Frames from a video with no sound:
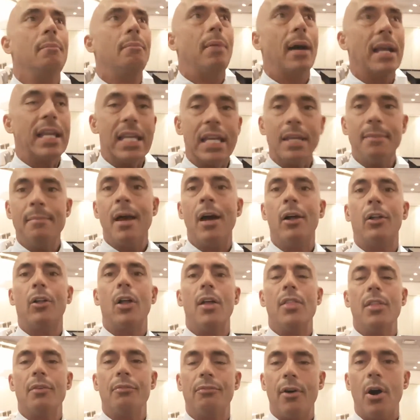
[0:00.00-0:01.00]
by email,
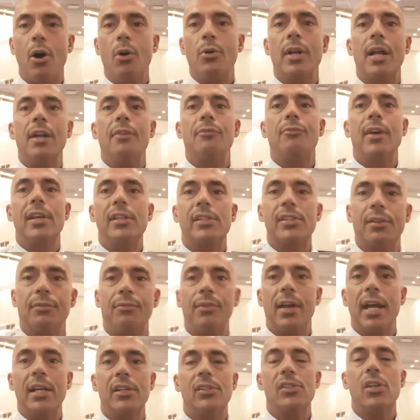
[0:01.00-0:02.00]
on the phone, and
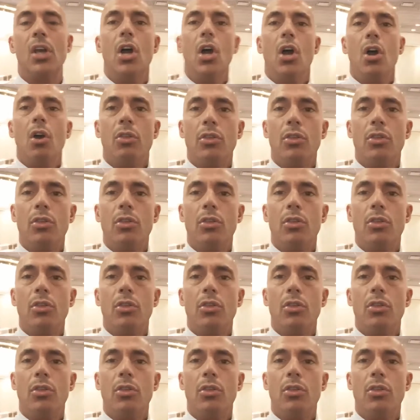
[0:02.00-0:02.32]
face-to-face.